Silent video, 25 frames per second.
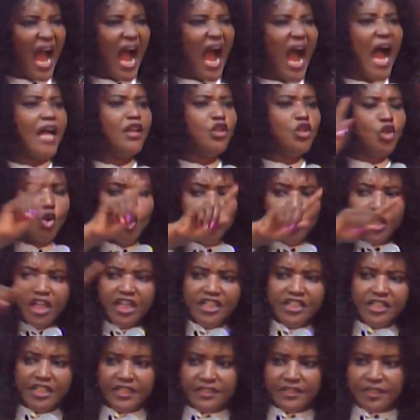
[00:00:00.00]
and you
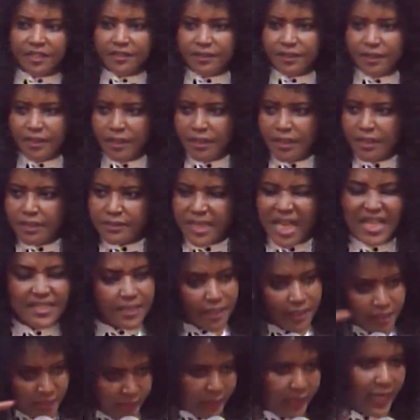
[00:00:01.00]
read it, that's
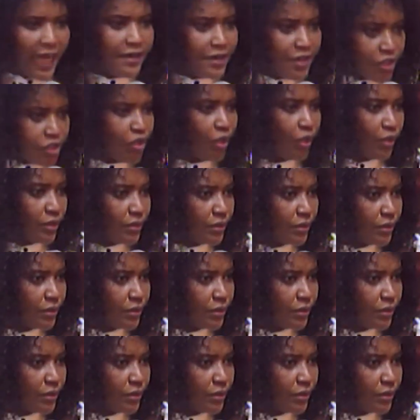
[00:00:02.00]
a declaration.